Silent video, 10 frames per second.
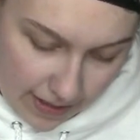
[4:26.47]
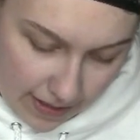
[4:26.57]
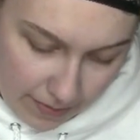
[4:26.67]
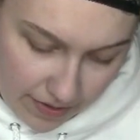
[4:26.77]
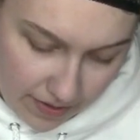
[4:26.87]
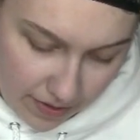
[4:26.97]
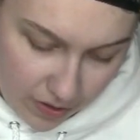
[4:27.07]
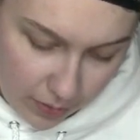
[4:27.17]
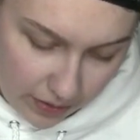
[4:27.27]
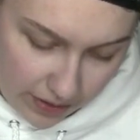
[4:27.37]
I'm just going to
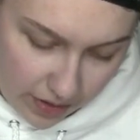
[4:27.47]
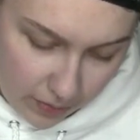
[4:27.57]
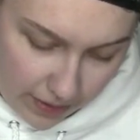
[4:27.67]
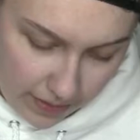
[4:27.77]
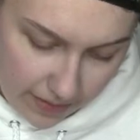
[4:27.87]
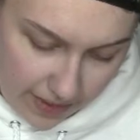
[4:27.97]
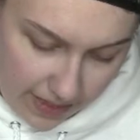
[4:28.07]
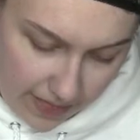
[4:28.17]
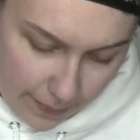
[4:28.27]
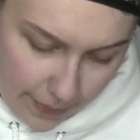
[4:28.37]
swirl it around
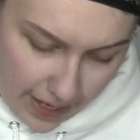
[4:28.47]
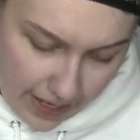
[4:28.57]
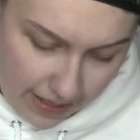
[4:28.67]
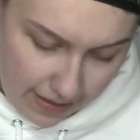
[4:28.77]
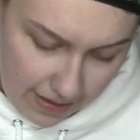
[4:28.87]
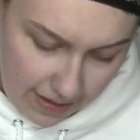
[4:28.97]
in the paint.